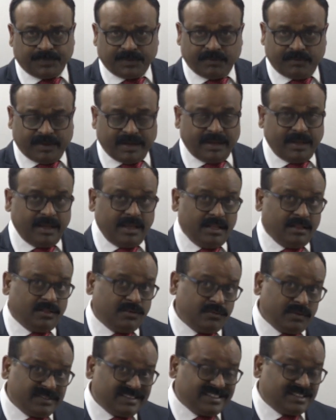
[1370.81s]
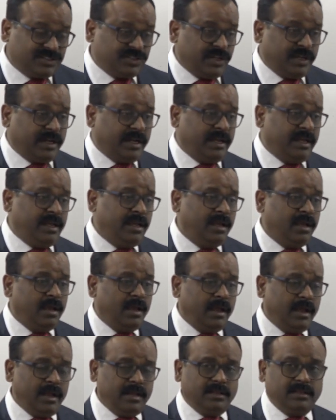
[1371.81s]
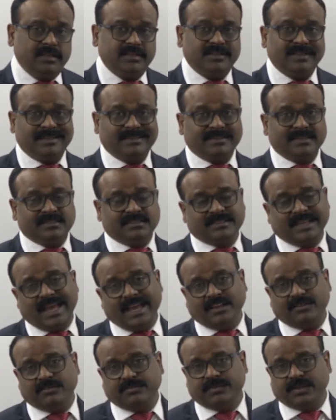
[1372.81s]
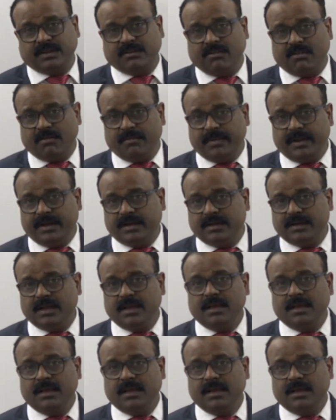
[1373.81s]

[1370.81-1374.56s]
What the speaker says: very enthusiastically in this exercise of the government,